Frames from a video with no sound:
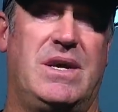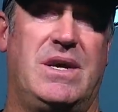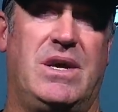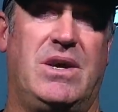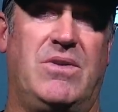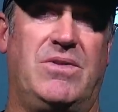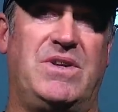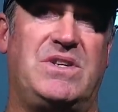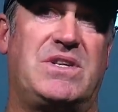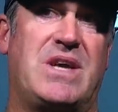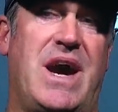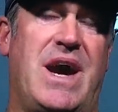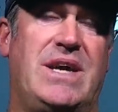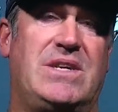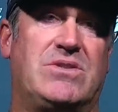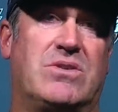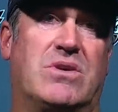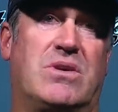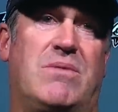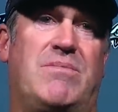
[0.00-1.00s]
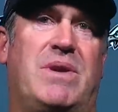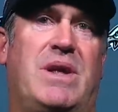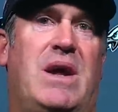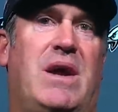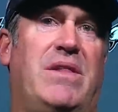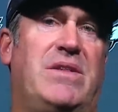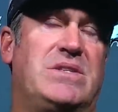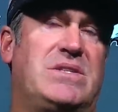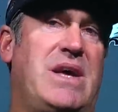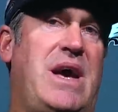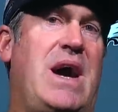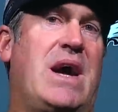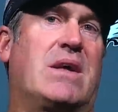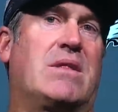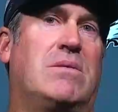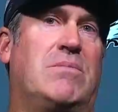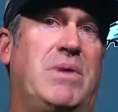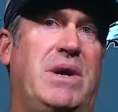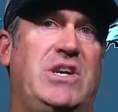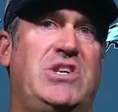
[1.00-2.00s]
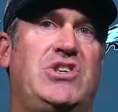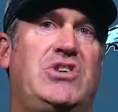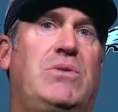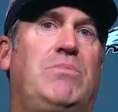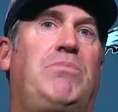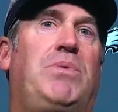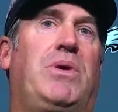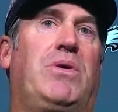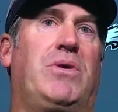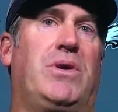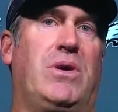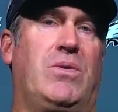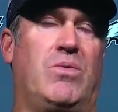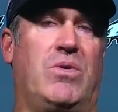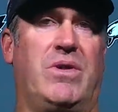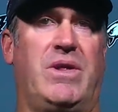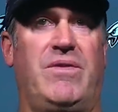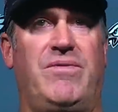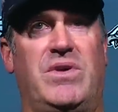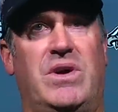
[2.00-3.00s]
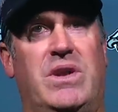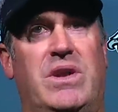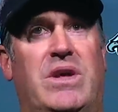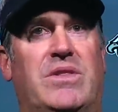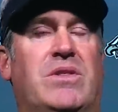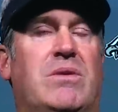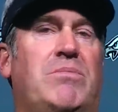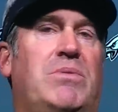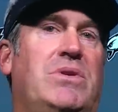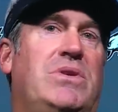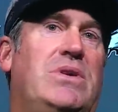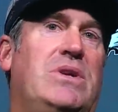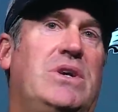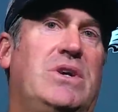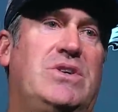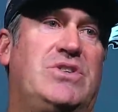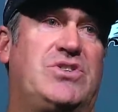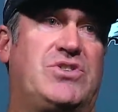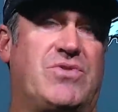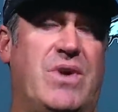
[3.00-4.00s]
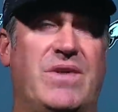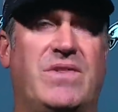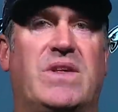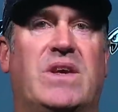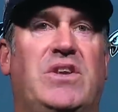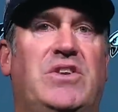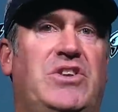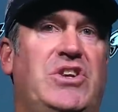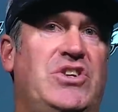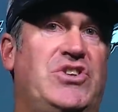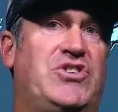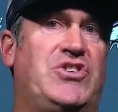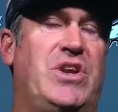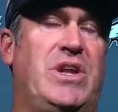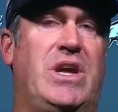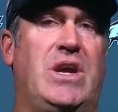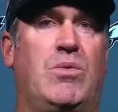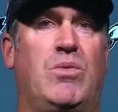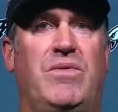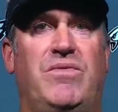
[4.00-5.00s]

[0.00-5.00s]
you know, these guys are coming out of this acclimation period where they've done nothing but strength conditioning.